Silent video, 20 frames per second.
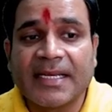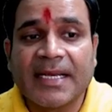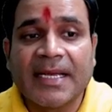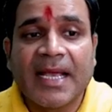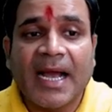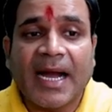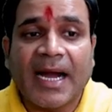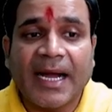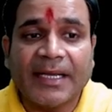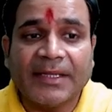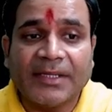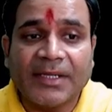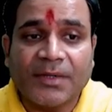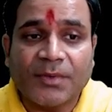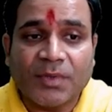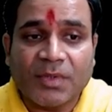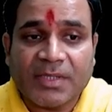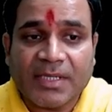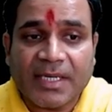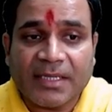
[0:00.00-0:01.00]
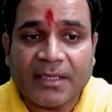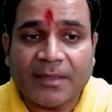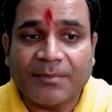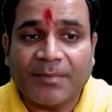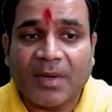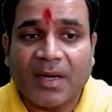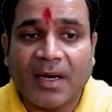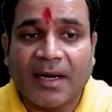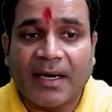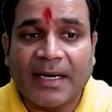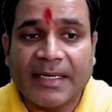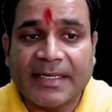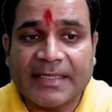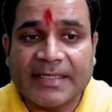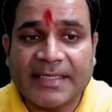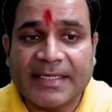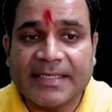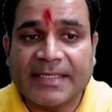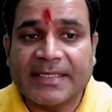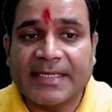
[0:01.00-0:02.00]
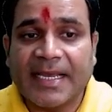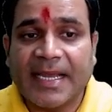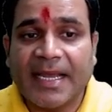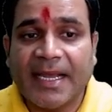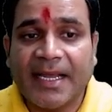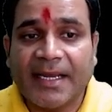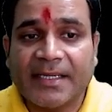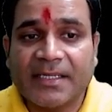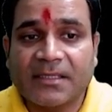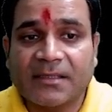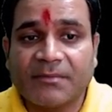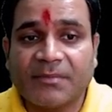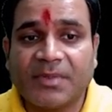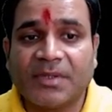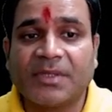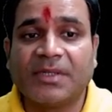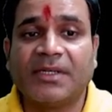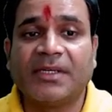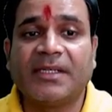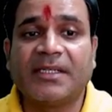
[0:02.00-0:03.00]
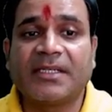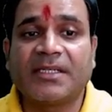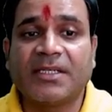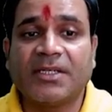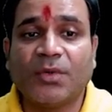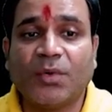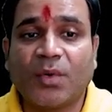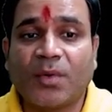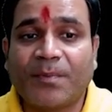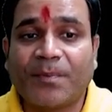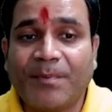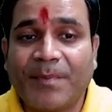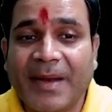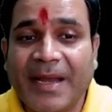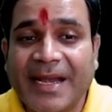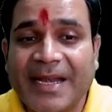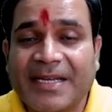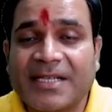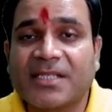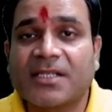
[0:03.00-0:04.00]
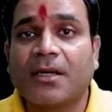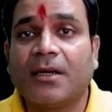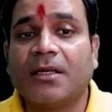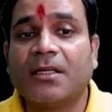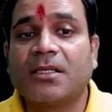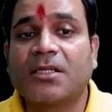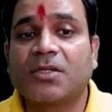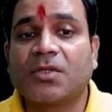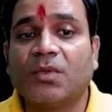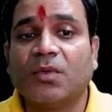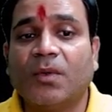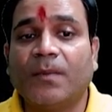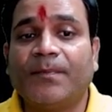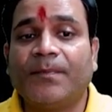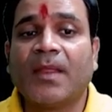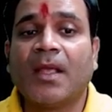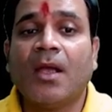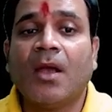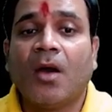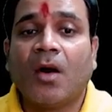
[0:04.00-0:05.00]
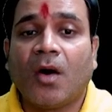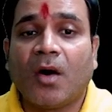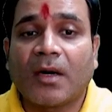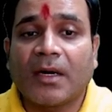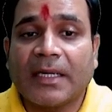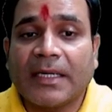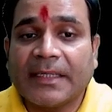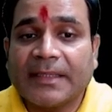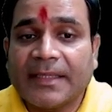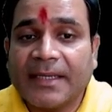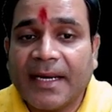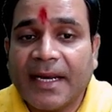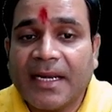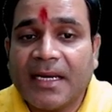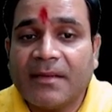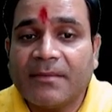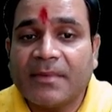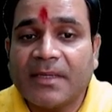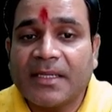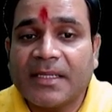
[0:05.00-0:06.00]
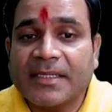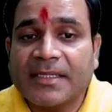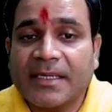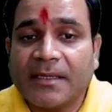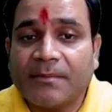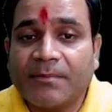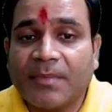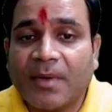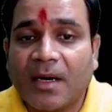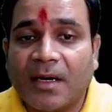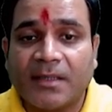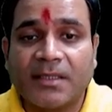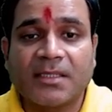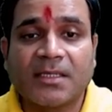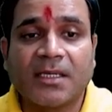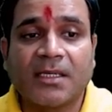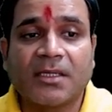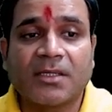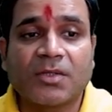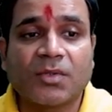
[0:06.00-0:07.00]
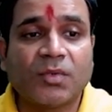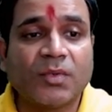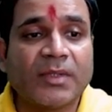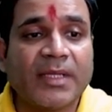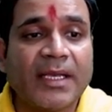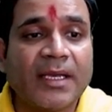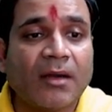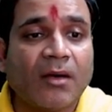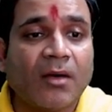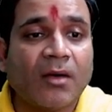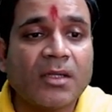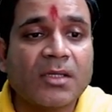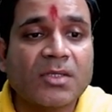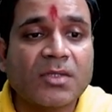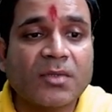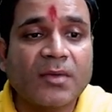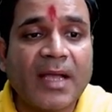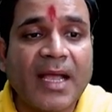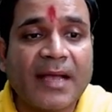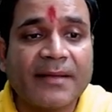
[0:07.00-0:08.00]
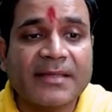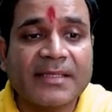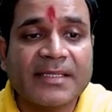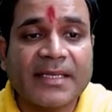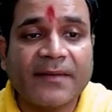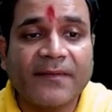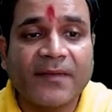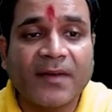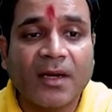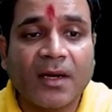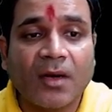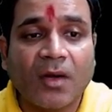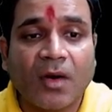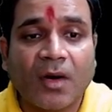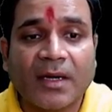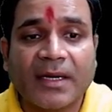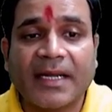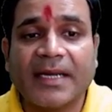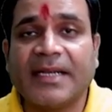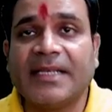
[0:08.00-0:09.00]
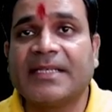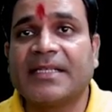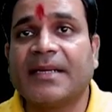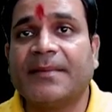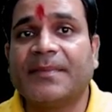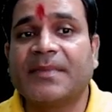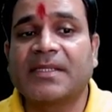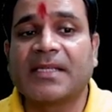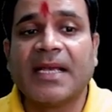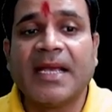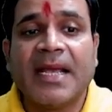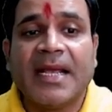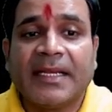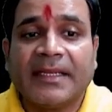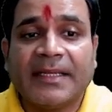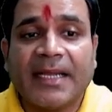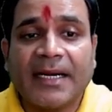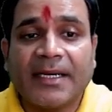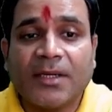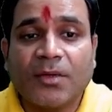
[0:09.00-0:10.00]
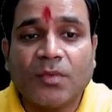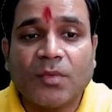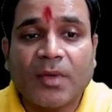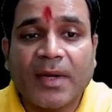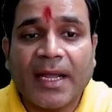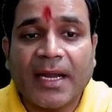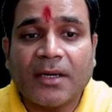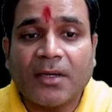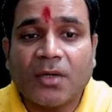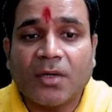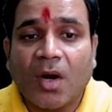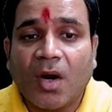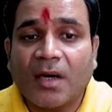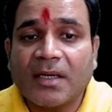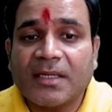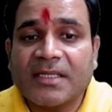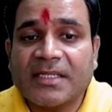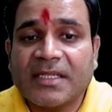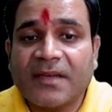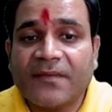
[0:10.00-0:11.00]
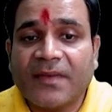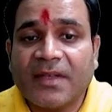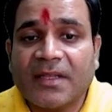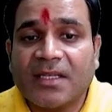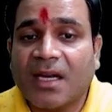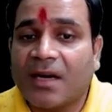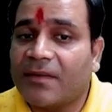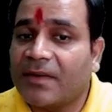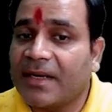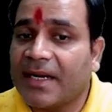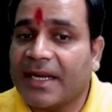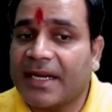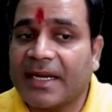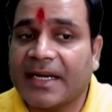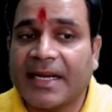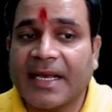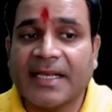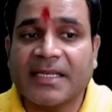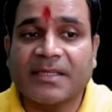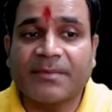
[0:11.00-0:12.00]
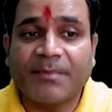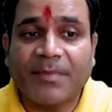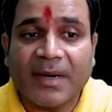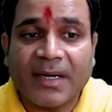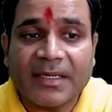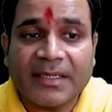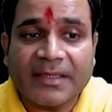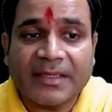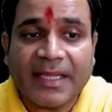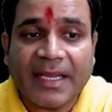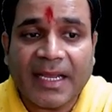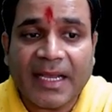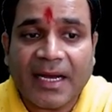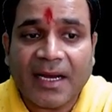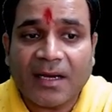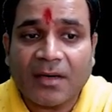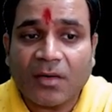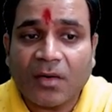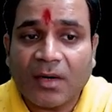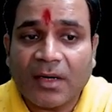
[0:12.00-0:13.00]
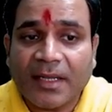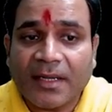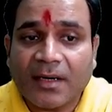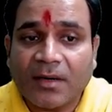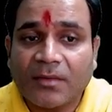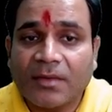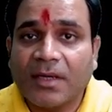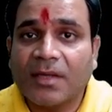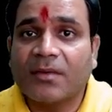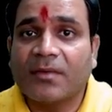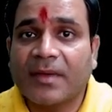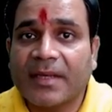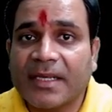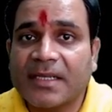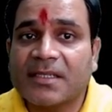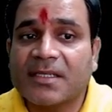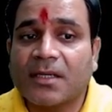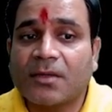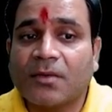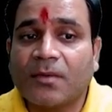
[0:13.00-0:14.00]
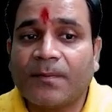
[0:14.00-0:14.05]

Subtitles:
Either you say the plants, insects, birds, your pets also, or other animals and plants also, they also have several organisms that you cannot see with our naked eyes, but they are all around you. Yes or no?